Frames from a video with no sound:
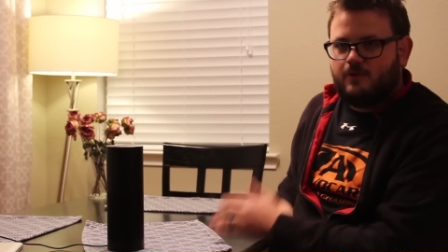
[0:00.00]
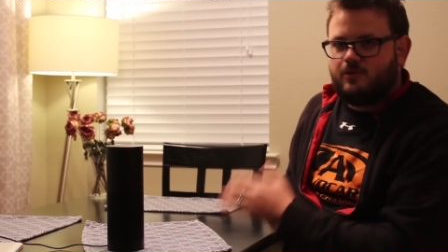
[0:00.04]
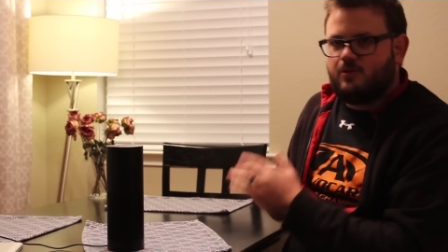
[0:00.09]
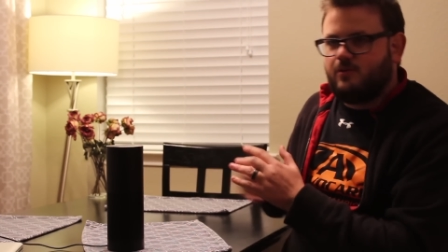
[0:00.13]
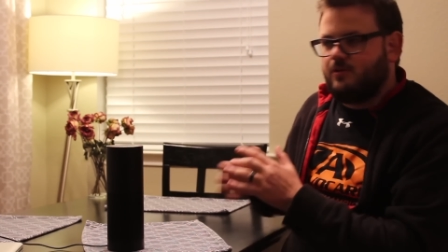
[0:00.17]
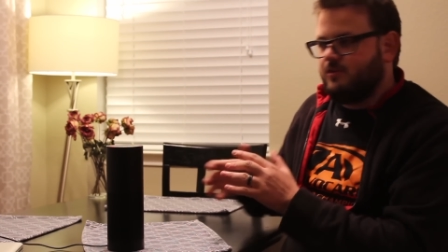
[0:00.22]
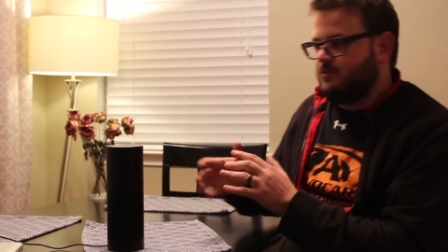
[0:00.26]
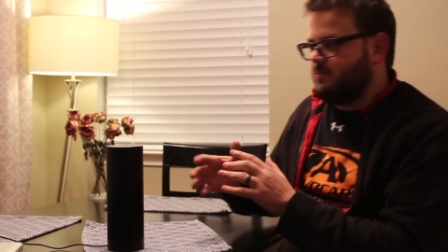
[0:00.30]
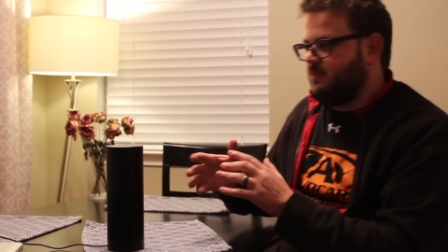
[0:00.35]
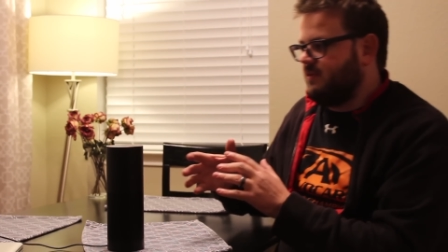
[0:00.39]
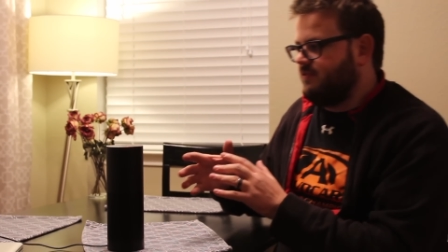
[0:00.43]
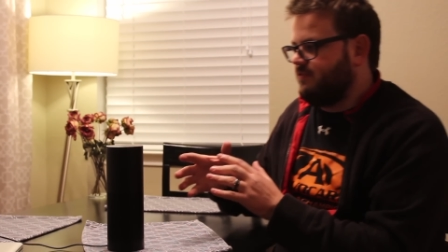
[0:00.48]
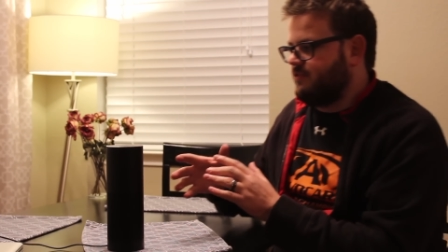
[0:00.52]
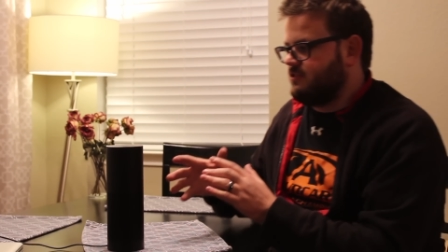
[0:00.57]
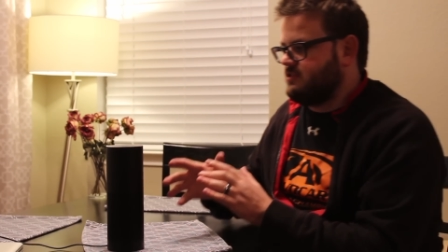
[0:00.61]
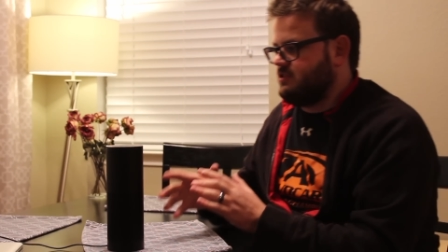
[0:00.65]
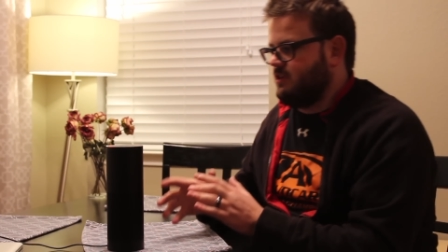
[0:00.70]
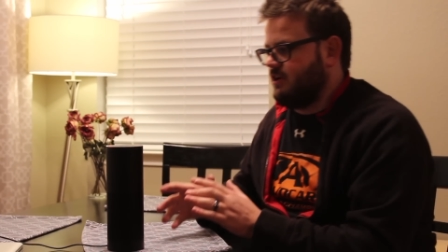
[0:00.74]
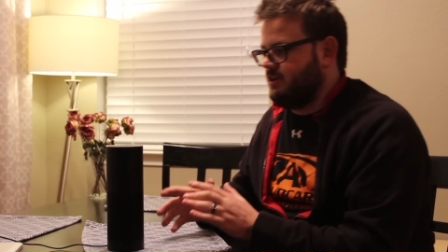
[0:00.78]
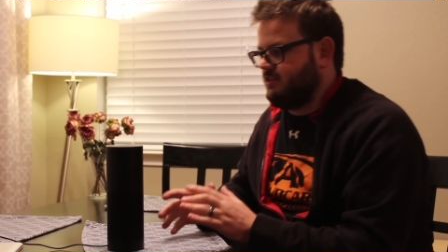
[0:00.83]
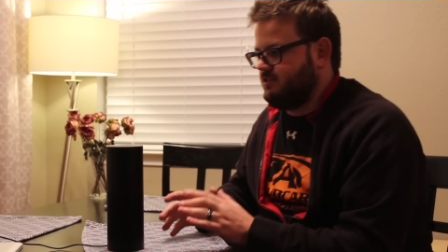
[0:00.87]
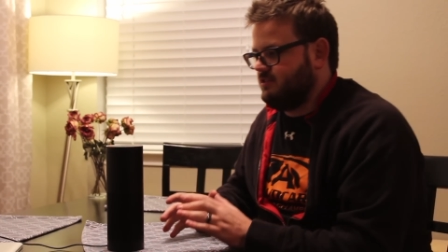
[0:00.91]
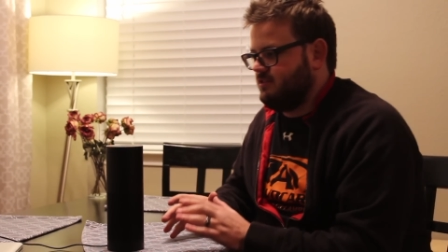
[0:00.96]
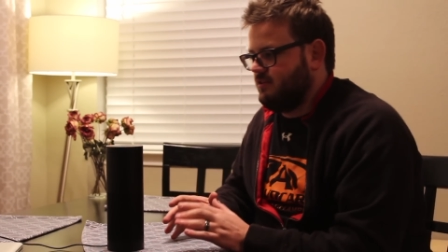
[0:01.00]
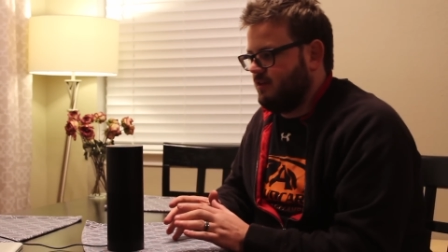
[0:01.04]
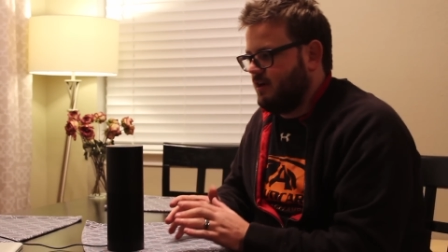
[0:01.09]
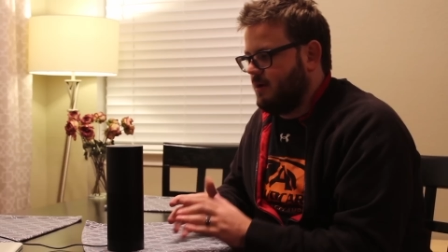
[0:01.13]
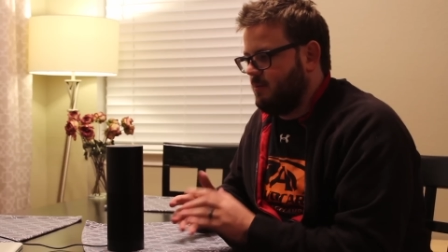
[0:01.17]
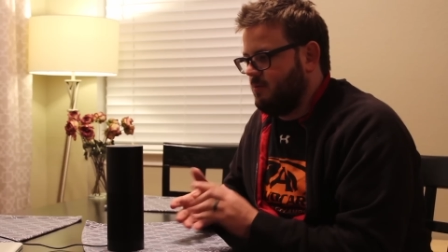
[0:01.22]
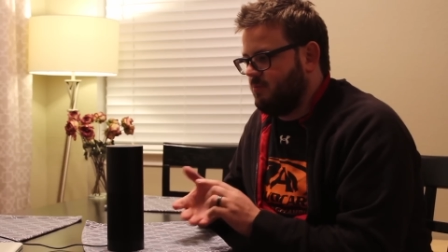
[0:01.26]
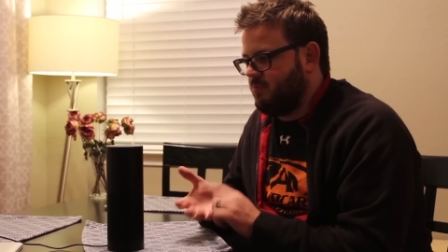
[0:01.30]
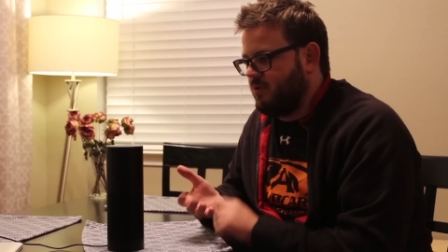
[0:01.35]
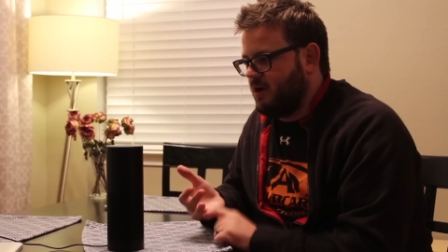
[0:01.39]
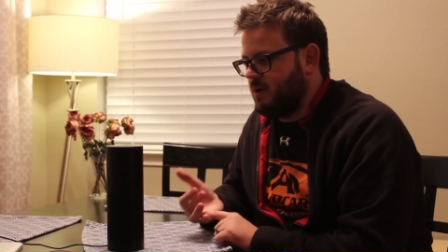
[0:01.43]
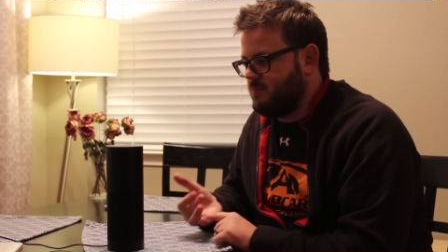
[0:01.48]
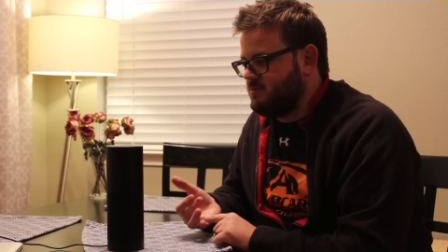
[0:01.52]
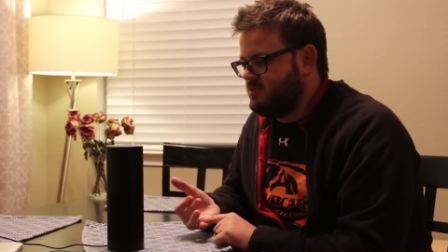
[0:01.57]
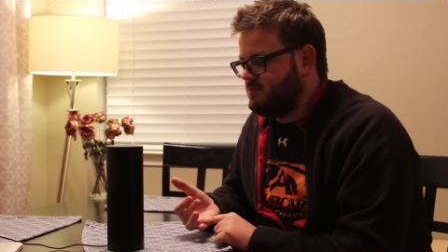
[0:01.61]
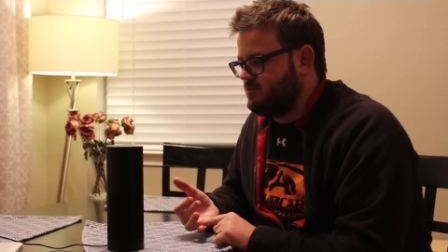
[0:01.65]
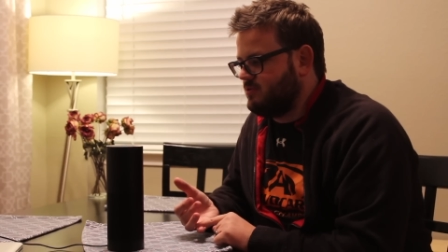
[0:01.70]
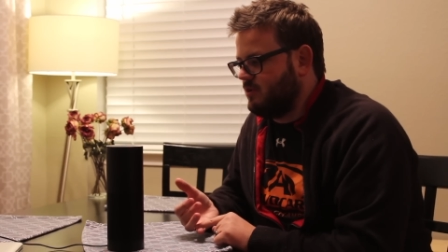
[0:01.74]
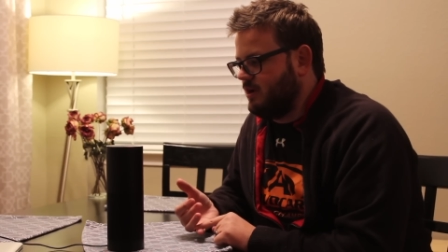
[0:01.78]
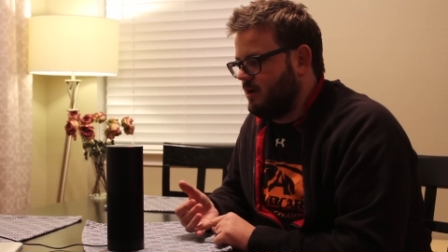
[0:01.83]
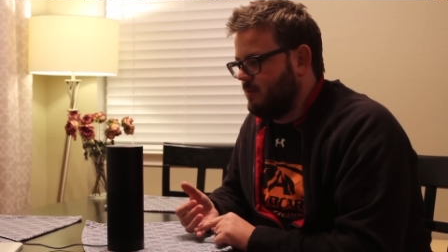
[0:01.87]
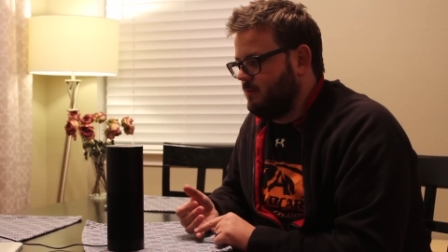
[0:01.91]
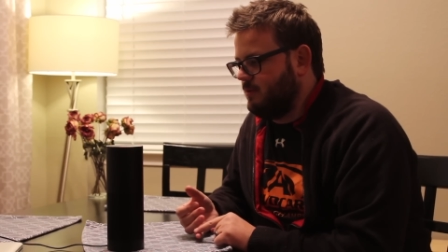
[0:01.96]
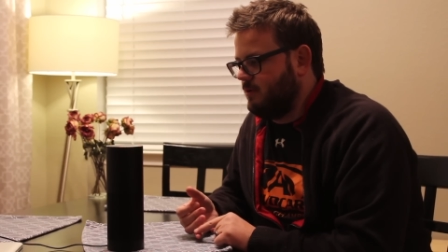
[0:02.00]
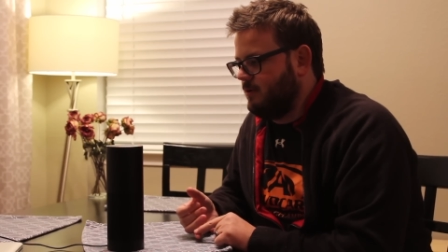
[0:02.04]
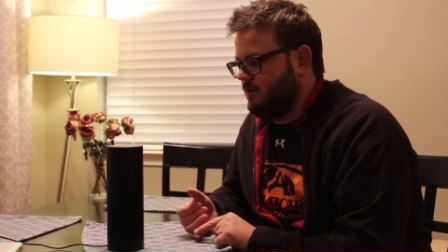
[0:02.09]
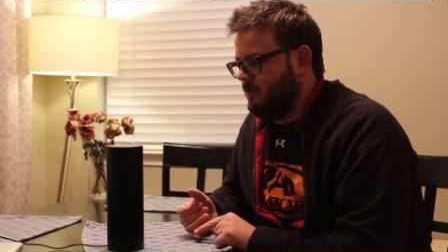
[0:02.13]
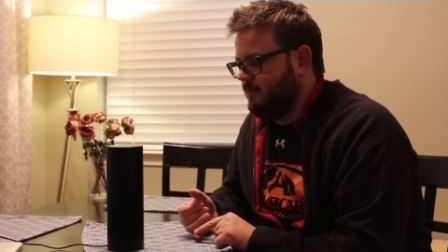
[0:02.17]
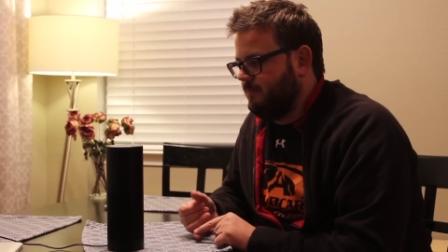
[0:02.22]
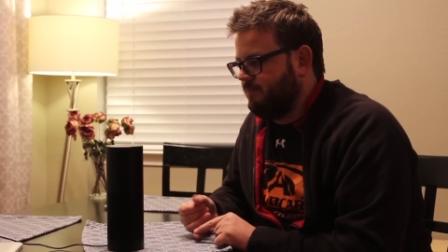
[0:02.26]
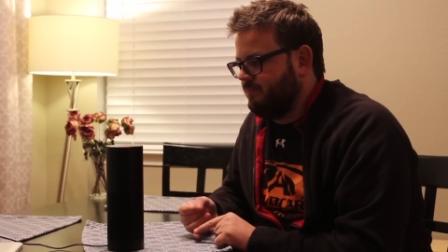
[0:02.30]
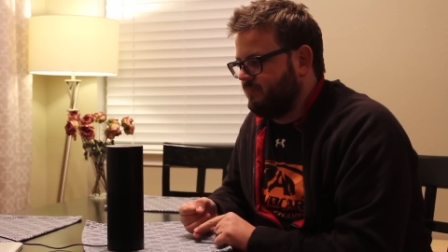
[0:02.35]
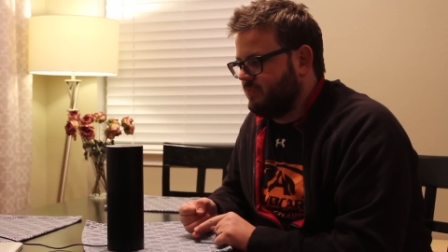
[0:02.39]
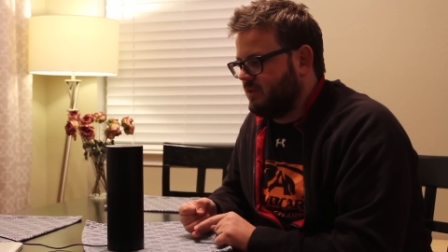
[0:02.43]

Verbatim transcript: So here's my first thoughts. I'm a Prime subscriber.